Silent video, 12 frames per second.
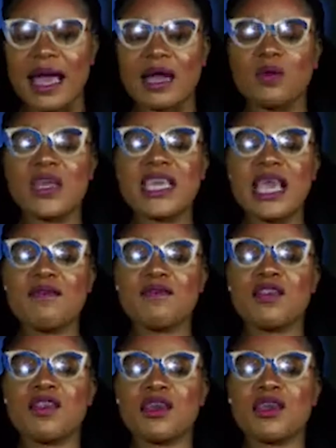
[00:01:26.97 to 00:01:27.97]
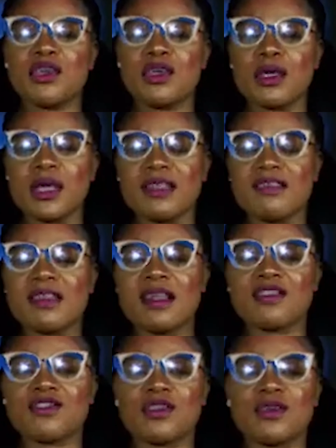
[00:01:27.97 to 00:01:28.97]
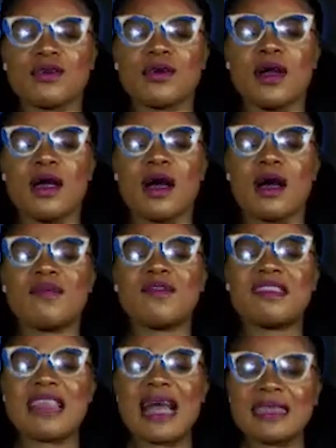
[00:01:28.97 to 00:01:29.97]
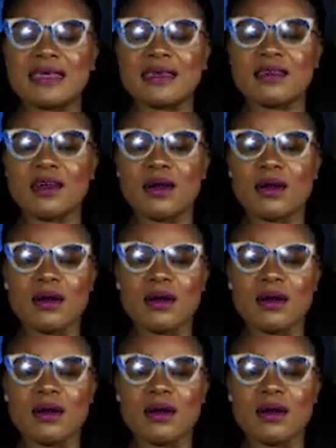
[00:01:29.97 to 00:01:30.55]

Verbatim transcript: and we gave you the international um, standard